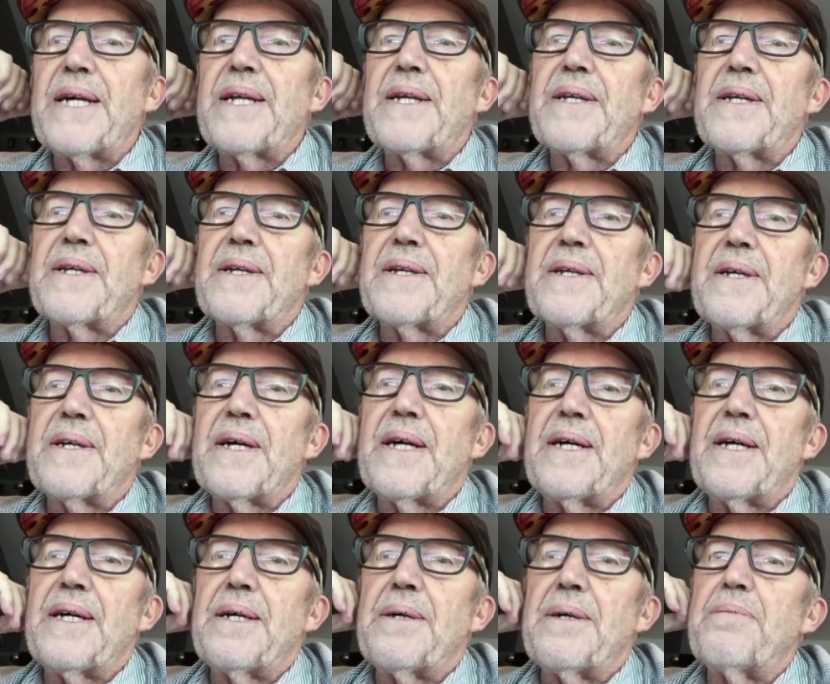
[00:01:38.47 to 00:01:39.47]

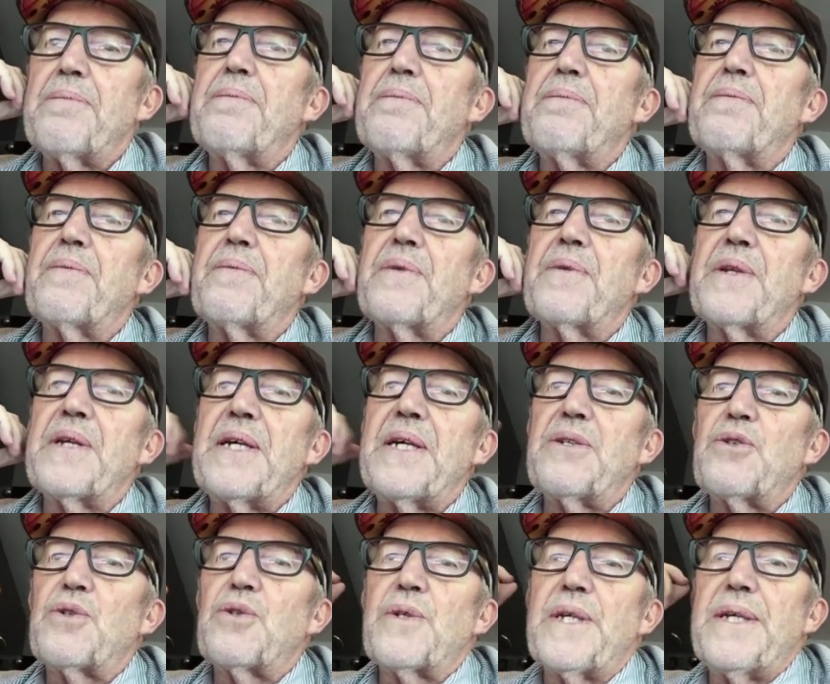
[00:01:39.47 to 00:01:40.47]
the entry
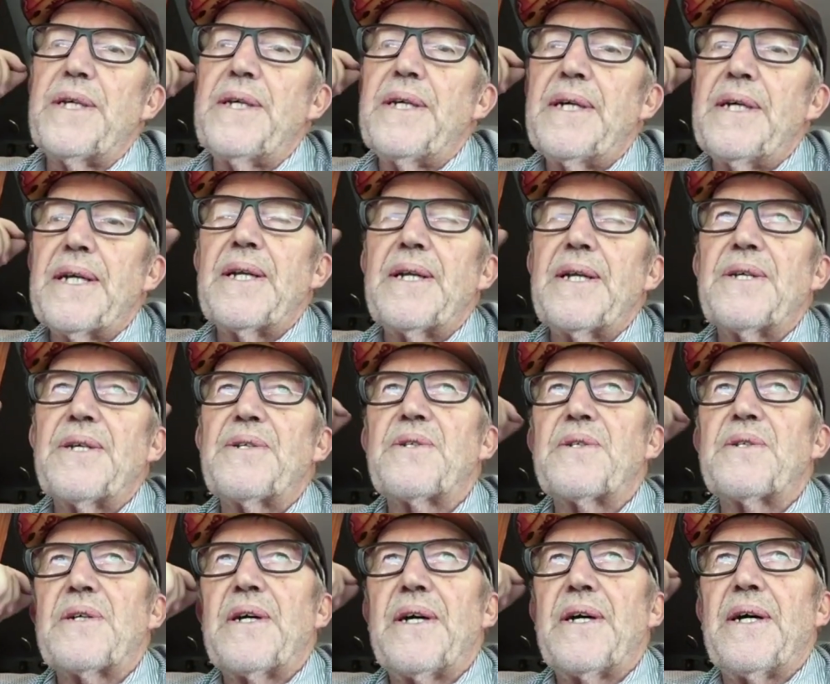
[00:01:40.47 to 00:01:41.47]
list,
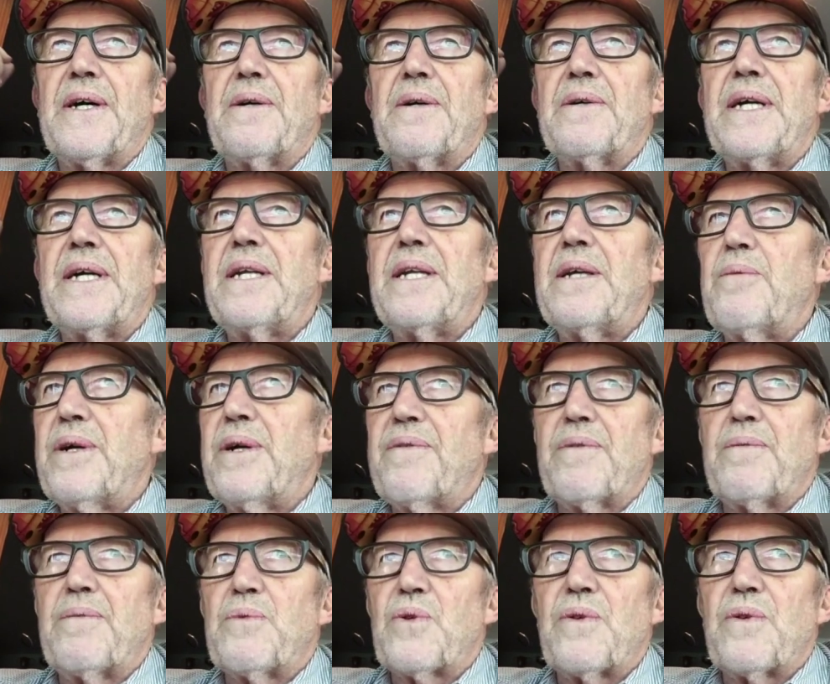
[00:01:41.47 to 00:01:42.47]
anywhere
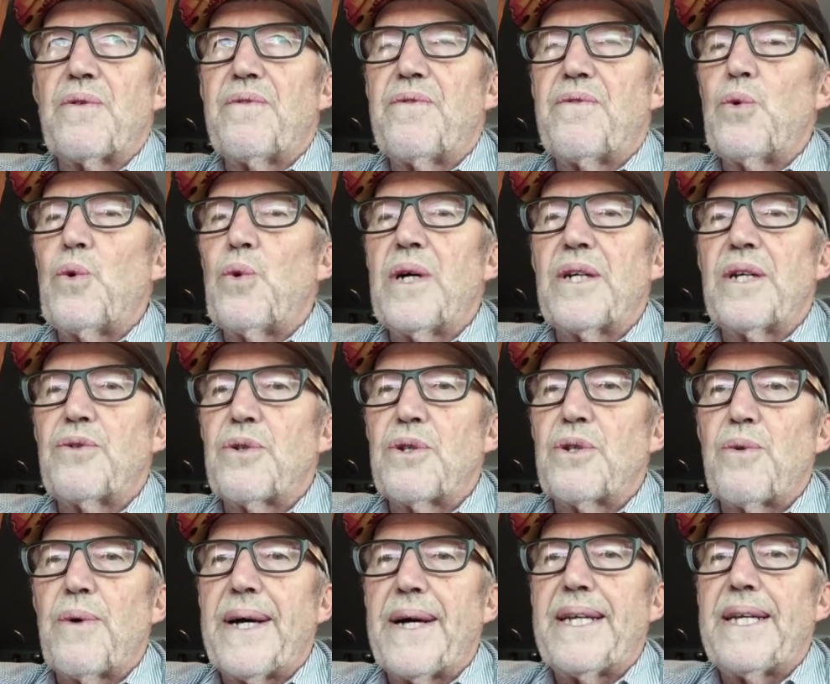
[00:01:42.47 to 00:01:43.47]
from sort of
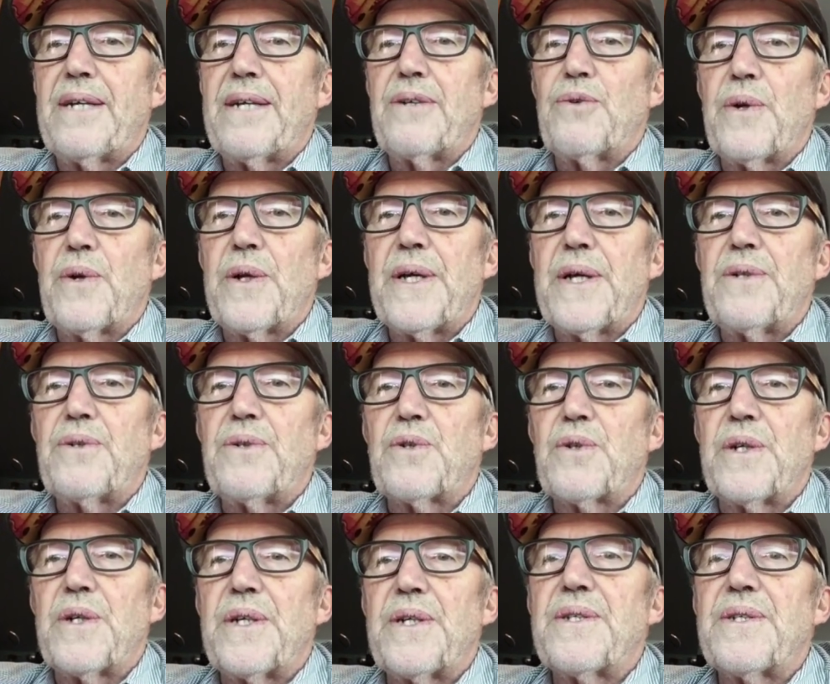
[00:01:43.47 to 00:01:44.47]
400 to 800
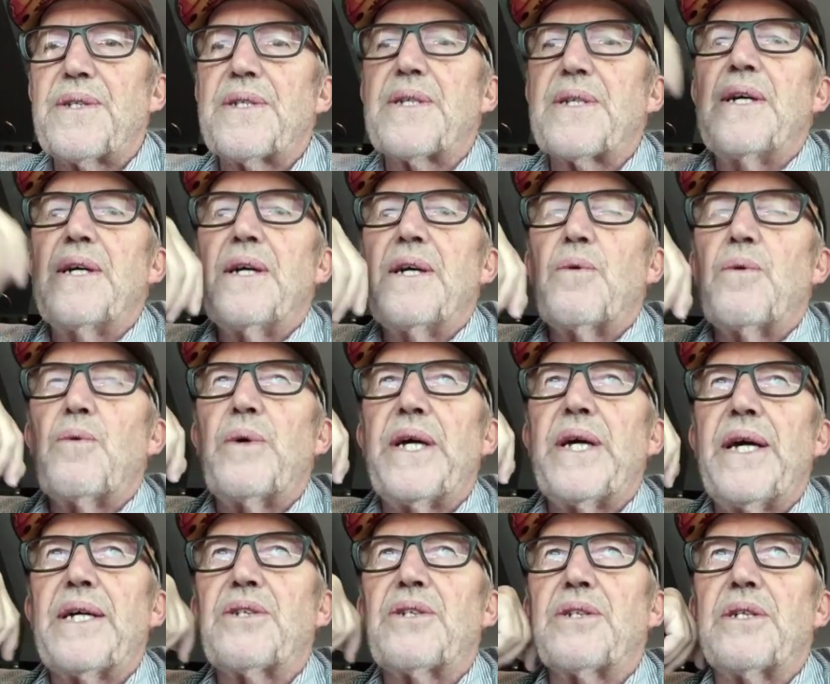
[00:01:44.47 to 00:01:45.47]
entries,
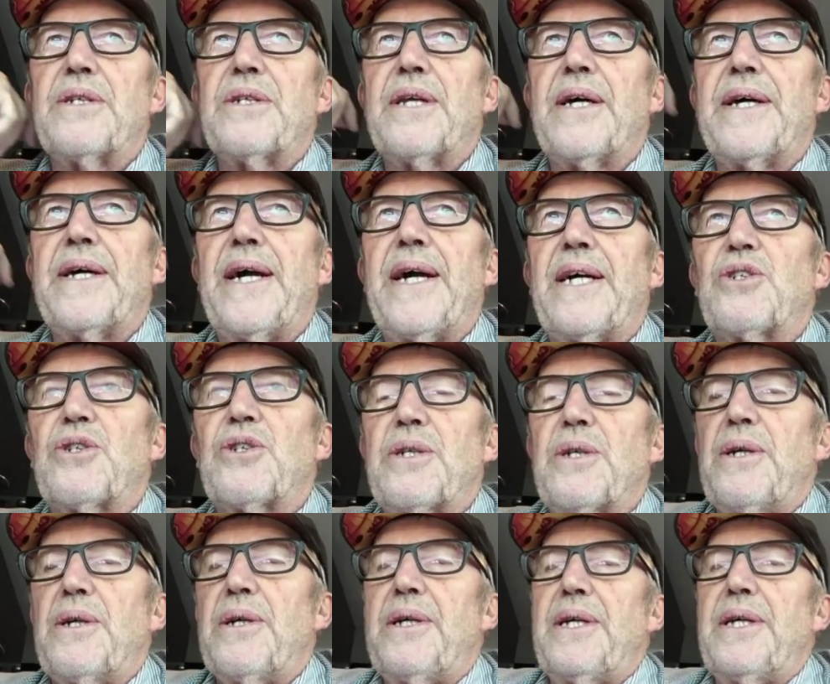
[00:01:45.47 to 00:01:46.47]
they
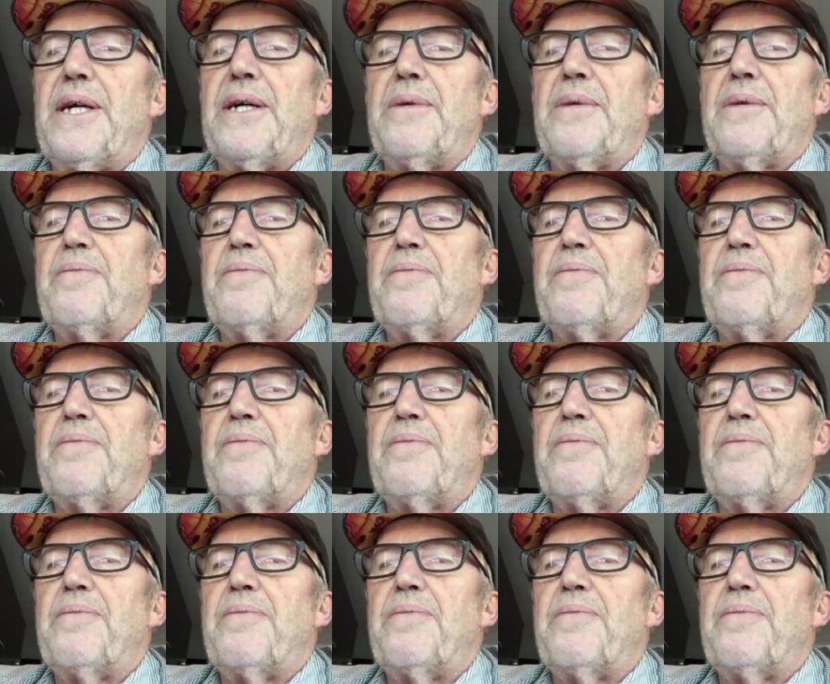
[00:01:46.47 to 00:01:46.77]
actually